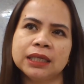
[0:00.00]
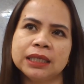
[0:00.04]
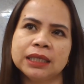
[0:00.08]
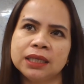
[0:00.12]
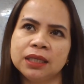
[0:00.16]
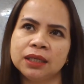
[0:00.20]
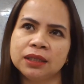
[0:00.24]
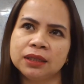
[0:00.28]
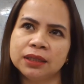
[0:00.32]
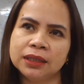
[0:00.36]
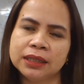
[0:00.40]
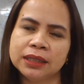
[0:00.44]

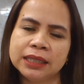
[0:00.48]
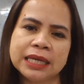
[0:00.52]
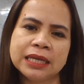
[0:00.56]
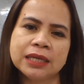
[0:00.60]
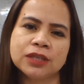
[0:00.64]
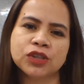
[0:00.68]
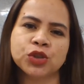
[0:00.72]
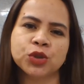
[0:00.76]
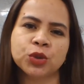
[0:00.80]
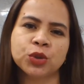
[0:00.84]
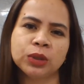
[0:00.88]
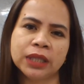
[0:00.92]

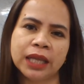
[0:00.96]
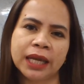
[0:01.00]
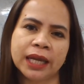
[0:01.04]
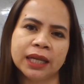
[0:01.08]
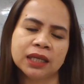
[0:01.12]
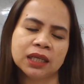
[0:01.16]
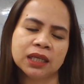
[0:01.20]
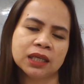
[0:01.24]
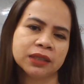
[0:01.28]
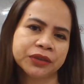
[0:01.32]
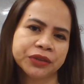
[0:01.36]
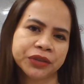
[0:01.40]
hindi
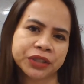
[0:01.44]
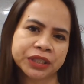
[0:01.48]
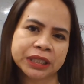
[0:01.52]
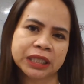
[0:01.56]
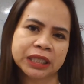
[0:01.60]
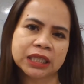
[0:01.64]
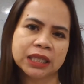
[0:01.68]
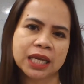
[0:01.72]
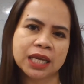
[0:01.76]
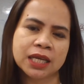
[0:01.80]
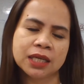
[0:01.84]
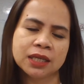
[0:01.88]
sundin ang
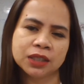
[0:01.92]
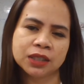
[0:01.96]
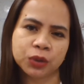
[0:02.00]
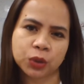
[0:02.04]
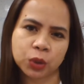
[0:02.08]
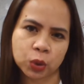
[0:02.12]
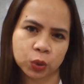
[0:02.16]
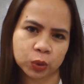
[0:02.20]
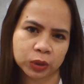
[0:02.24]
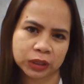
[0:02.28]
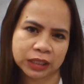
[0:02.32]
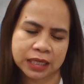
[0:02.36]
30-day
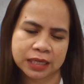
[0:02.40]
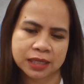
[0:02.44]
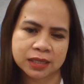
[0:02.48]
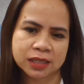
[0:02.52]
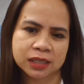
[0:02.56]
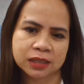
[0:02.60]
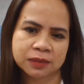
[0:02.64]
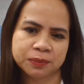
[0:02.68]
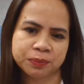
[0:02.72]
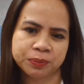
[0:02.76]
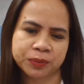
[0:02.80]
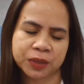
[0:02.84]

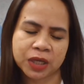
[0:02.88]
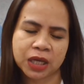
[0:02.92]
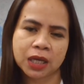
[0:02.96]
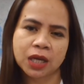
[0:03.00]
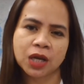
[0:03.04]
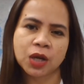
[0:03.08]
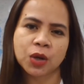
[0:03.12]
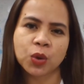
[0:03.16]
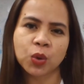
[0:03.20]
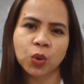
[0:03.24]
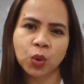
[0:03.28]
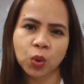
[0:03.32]
notice
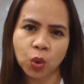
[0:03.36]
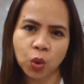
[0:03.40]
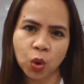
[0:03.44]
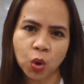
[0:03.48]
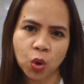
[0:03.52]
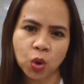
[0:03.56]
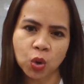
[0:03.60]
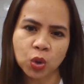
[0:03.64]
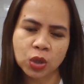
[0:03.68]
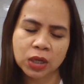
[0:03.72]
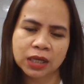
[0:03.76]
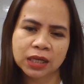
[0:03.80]

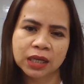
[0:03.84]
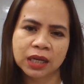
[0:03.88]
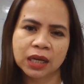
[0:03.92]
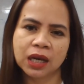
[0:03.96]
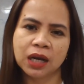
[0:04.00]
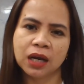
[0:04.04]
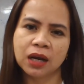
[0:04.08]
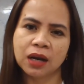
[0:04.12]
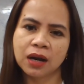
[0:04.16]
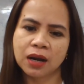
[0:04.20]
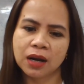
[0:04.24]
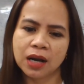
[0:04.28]
kung
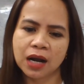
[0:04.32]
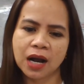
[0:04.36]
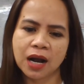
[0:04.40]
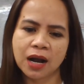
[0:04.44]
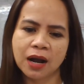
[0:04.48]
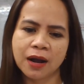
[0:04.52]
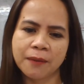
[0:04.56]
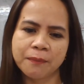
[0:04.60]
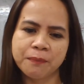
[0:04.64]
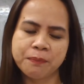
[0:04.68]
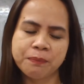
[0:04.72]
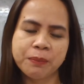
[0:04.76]

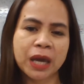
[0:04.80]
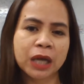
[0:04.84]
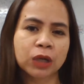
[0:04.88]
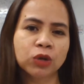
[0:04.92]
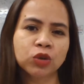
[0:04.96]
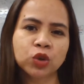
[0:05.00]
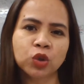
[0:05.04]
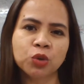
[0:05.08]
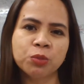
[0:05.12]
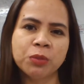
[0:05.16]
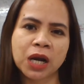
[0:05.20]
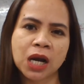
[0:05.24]

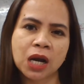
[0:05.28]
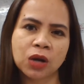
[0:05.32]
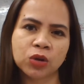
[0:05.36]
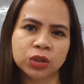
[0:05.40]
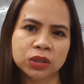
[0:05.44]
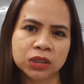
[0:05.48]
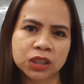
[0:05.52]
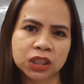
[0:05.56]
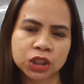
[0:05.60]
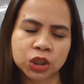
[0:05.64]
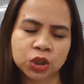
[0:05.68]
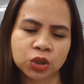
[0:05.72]
meron pong mga
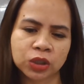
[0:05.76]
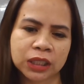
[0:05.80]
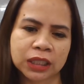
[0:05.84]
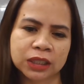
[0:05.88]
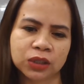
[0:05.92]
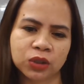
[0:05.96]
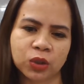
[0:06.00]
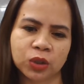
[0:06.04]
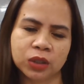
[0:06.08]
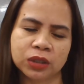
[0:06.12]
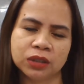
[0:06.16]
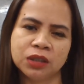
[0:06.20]
condition
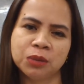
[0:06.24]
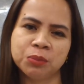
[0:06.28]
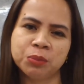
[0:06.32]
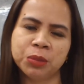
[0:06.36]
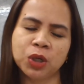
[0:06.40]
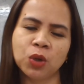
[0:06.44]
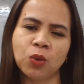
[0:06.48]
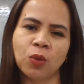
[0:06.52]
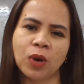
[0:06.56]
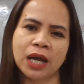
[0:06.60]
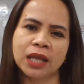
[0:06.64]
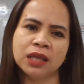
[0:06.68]
na to.
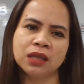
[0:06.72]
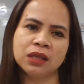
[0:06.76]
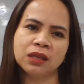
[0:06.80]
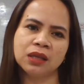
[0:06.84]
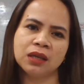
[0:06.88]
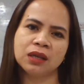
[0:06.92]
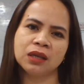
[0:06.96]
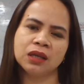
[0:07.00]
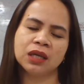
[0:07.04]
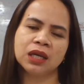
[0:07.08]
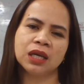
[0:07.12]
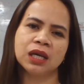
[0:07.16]
Number one,
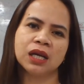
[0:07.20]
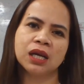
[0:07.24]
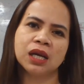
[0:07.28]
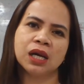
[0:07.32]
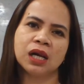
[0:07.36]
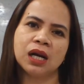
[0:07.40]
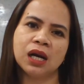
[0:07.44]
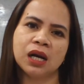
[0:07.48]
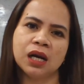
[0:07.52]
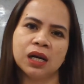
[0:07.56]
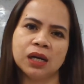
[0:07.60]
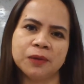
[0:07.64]

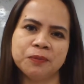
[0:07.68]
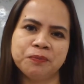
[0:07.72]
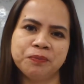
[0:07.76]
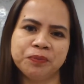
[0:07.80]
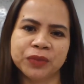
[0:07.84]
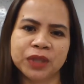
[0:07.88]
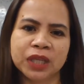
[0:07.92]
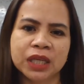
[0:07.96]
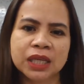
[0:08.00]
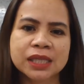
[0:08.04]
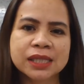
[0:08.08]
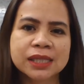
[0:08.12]

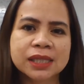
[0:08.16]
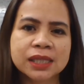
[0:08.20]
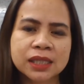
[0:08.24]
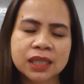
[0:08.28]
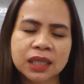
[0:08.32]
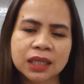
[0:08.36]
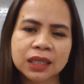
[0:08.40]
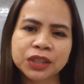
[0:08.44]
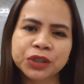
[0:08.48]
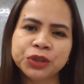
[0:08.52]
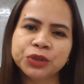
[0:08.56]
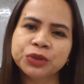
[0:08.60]

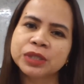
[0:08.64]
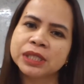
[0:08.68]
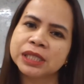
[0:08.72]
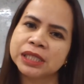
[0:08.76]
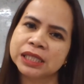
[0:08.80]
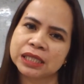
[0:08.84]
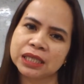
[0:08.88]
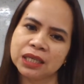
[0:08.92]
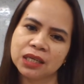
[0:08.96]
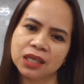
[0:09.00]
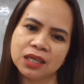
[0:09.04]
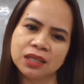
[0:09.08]

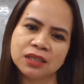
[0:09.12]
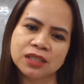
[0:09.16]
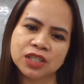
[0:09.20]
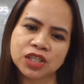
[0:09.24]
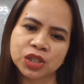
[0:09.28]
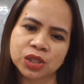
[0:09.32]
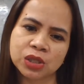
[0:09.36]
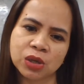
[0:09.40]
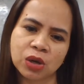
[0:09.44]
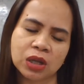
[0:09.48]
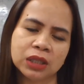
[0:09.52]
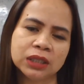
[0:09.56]
serious
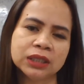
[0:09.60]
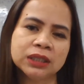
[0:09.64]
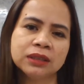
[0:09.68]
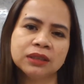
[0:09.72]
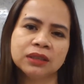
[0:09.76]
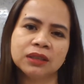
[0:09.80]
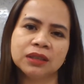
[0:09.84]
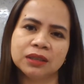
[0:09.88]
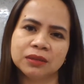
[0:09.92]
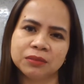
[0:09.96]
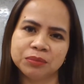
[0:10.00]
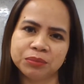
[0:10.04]
insult
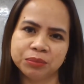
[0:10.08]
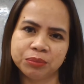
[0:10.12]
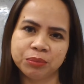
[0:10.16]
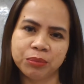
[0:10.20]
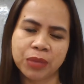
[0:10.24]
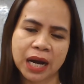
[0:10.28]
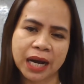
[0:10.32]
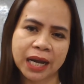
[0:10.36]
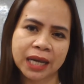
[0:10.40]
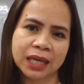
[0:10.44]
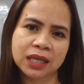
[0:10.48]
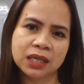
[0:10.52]

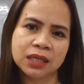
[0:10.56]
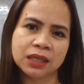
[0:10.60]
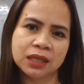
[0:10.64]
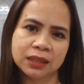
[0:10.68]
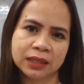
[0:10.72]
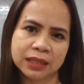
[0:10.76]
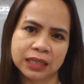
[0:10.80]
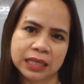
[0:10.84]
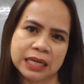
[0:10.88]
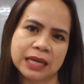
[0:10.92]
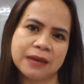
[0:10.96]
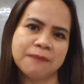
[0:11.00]
by
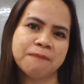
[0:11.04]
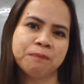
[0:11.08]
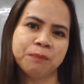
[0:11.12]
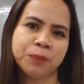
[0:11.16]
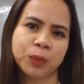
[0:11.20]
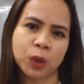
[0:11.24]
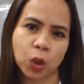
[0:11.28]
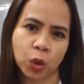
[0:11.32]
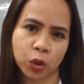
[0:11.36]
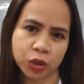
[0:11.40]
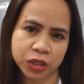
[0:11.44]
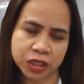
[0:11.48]
the
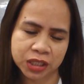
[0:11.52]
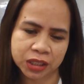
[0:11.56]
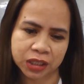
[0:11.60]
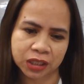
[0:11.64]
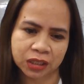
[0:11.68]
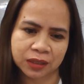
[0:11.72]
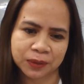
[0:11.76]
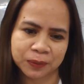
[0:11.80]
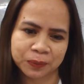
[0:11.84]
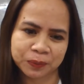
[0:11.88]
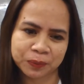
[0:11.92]
employer